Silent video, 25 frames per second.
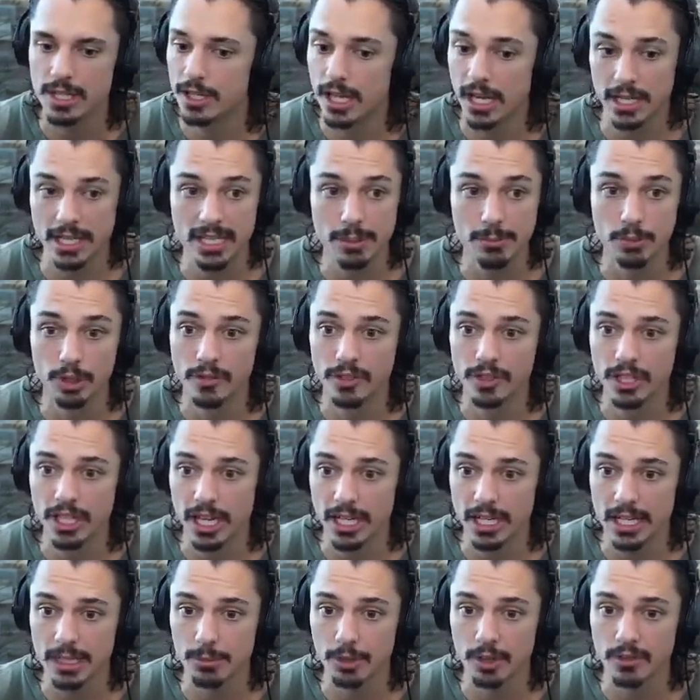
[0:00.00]
to keep moving. You got to
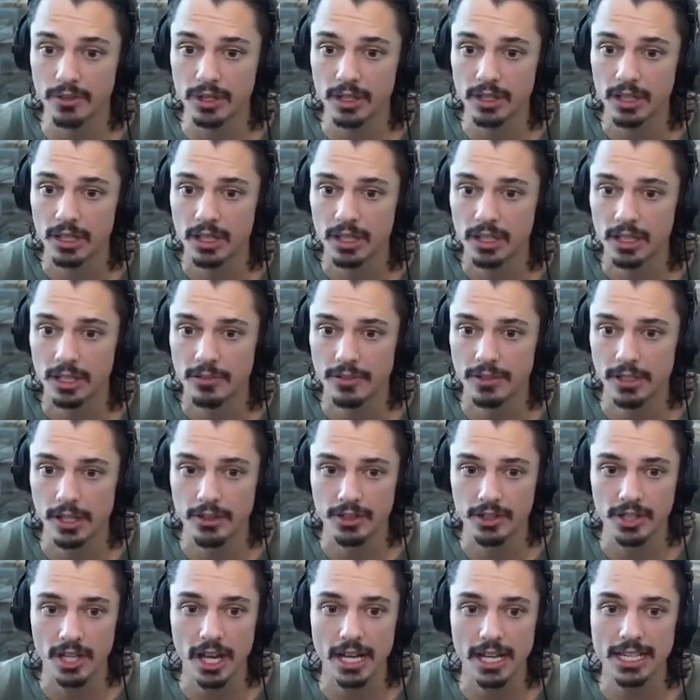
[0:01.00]
keep moving. If another
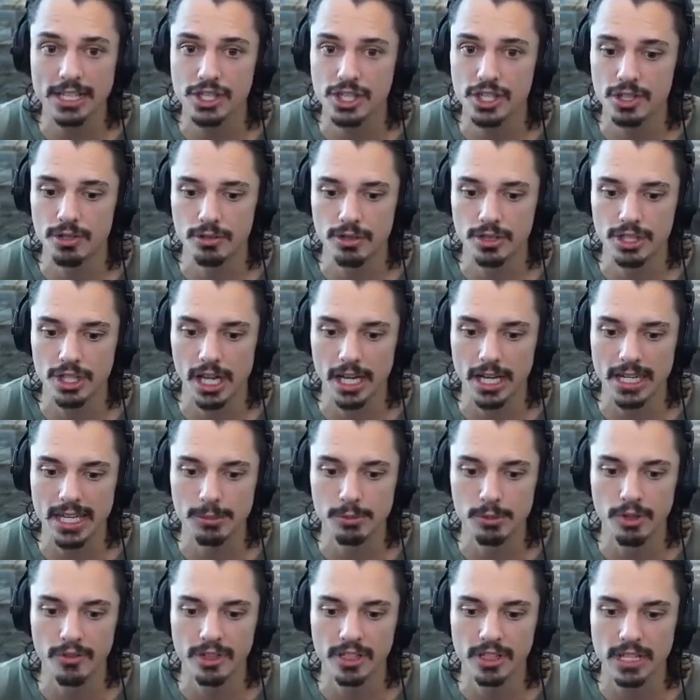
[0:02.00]
dot hits you, you got to keep
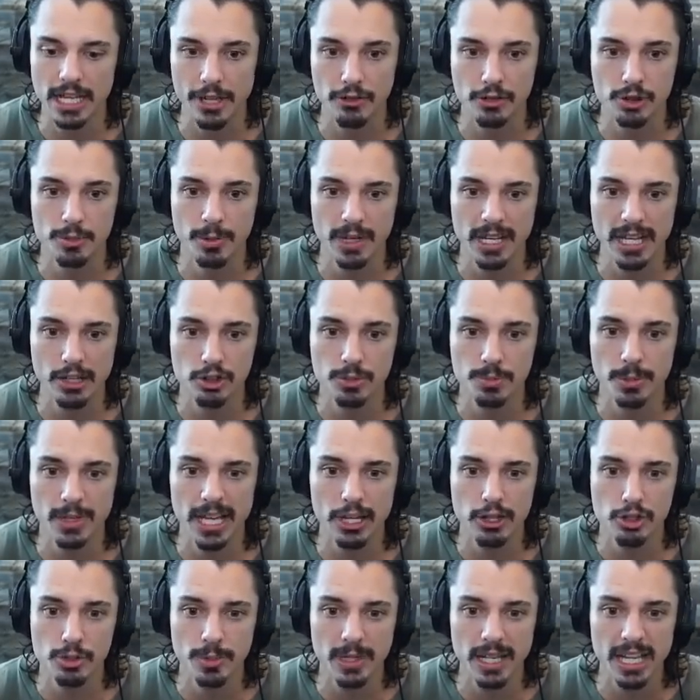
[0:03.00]
moving. Counter spell, counter spell, counter
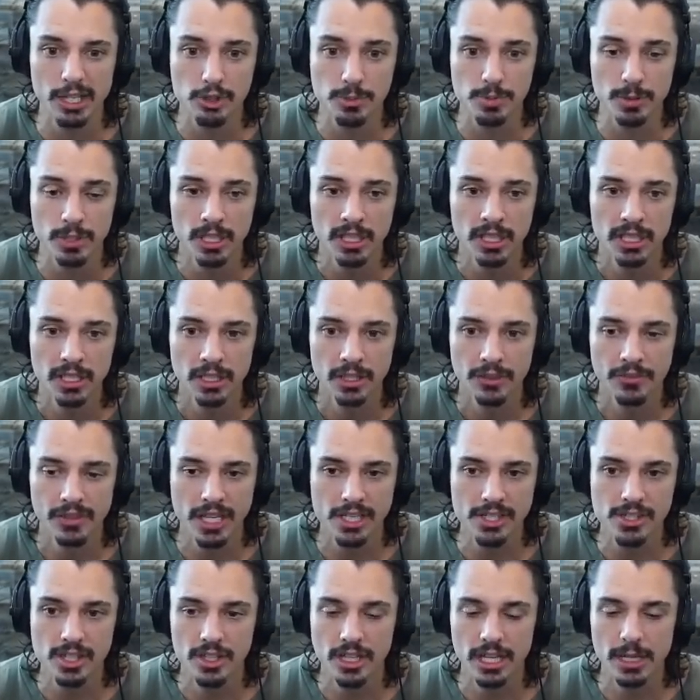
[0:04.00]
spell, counter spell.
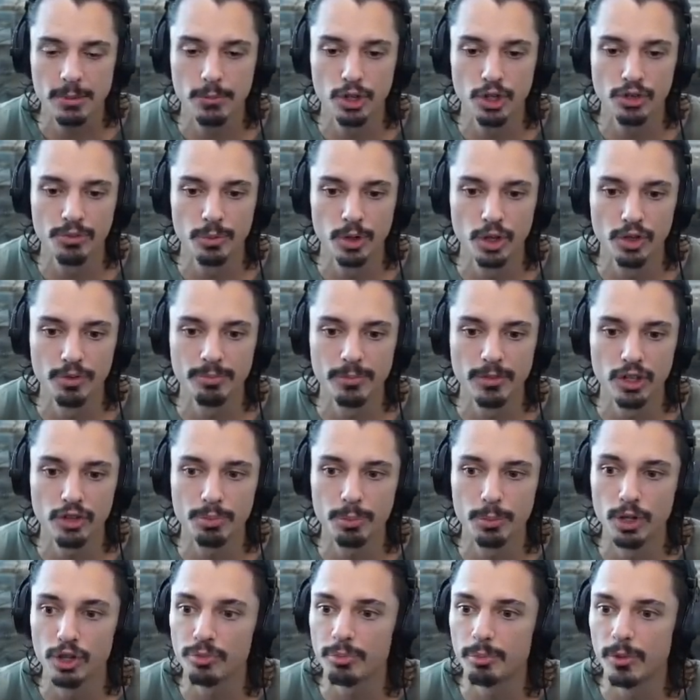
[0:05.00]
Nice. Okay, move, move, move,
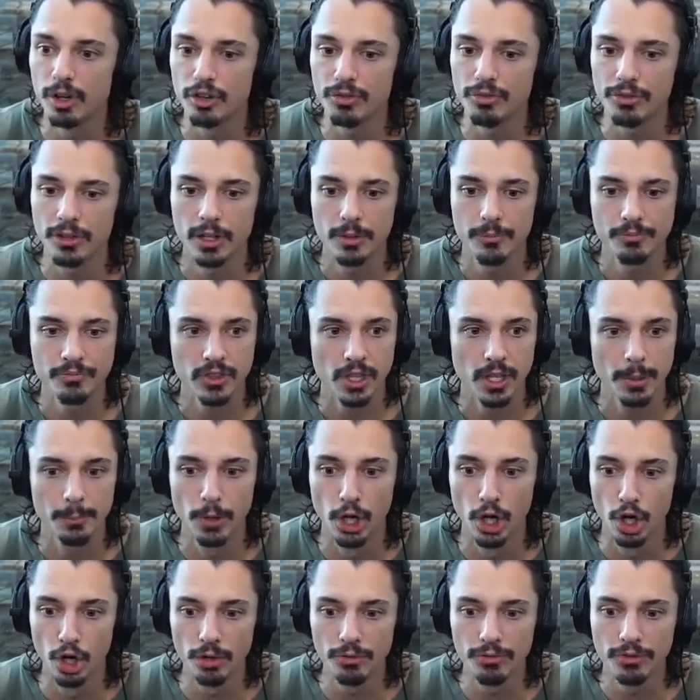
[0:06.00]
move, move.
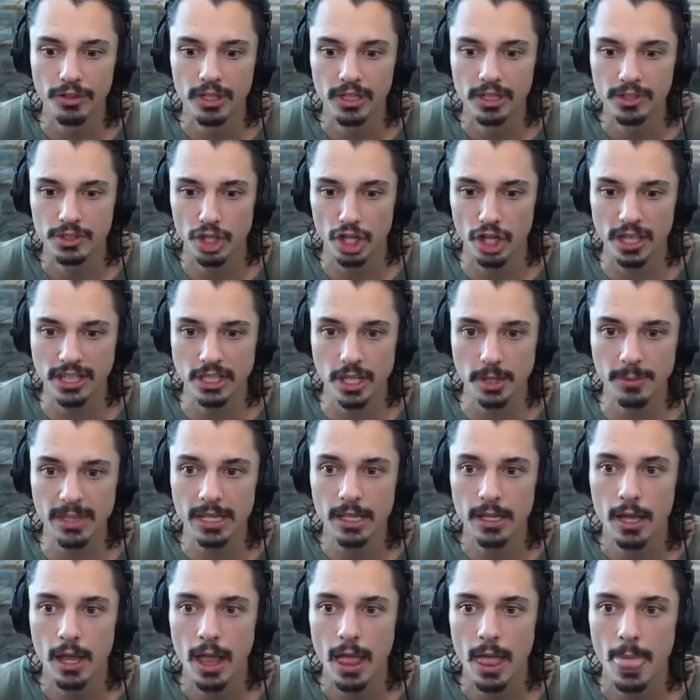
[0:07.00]
Move. Target dummy.
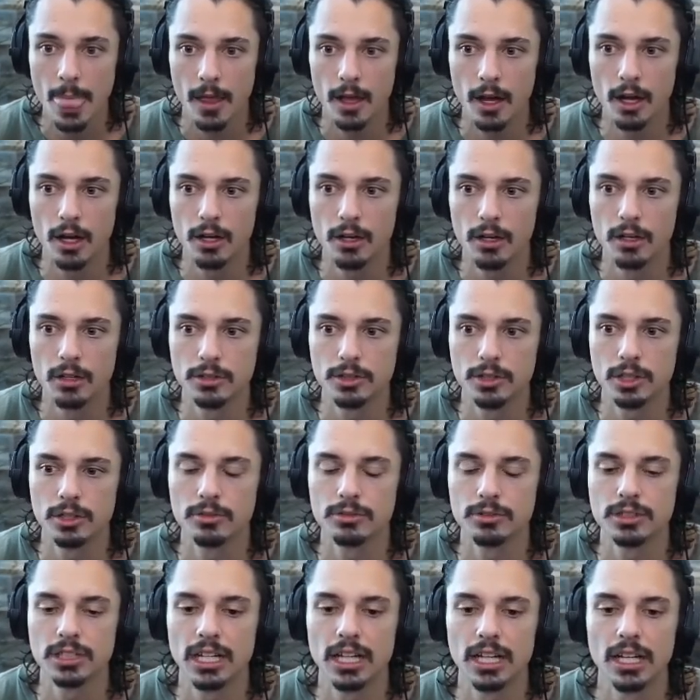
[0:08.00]
Oh, don't
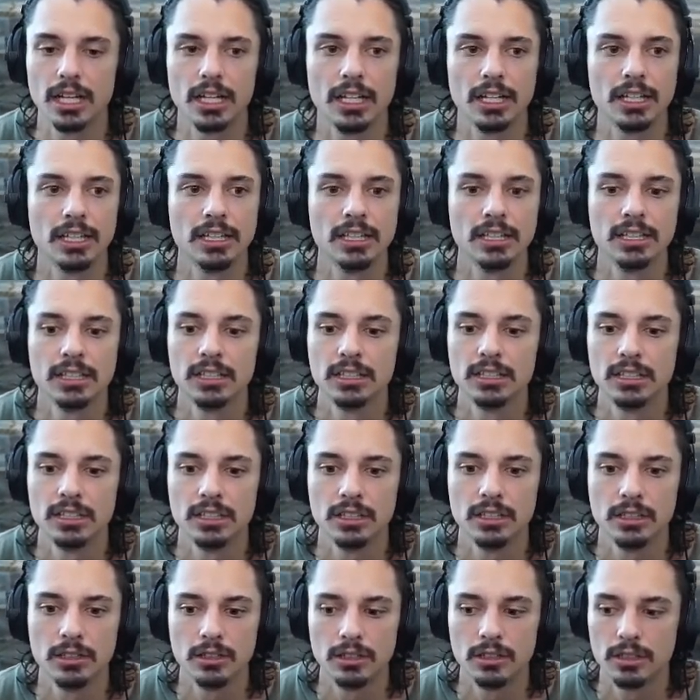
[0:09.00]
die.
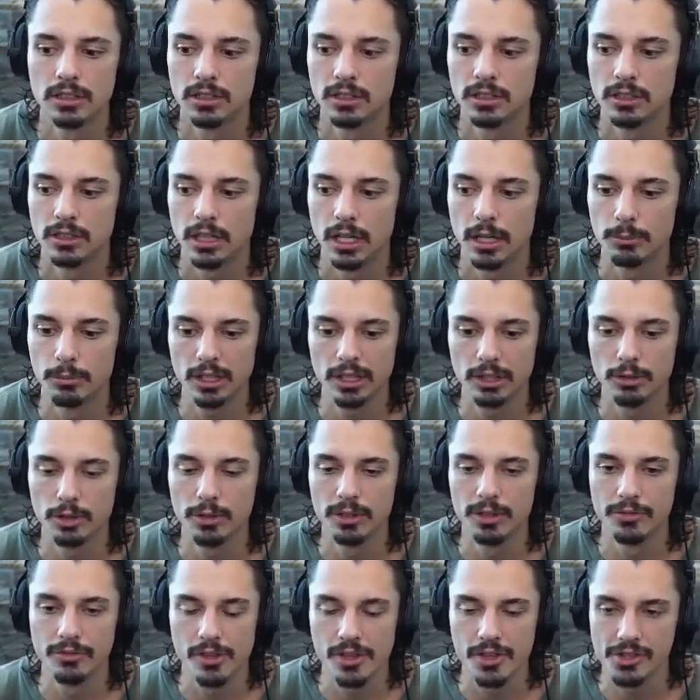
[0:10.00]
I'm really rooting
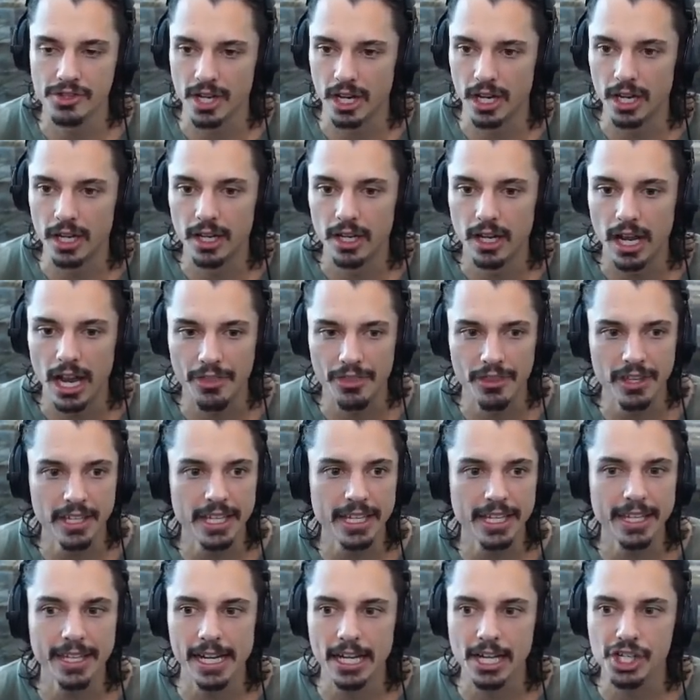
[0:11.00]
for this guy. I think he
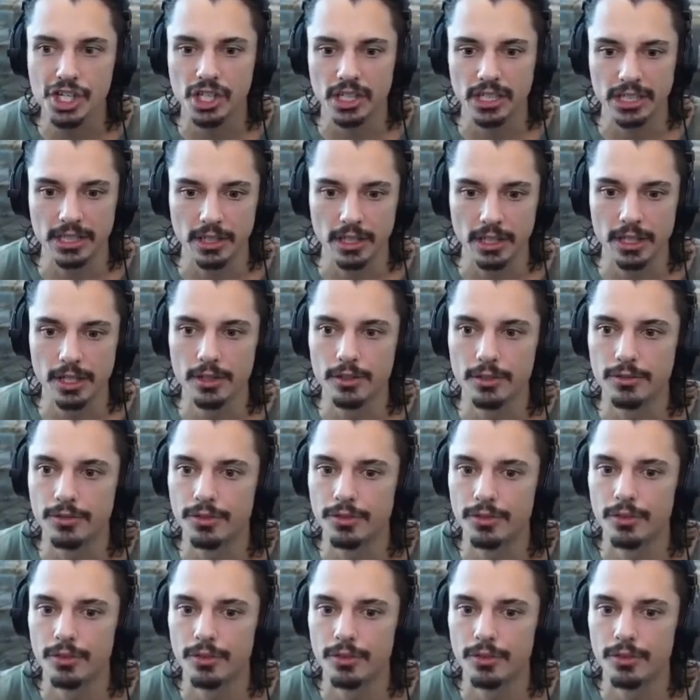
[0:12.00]
can actually live.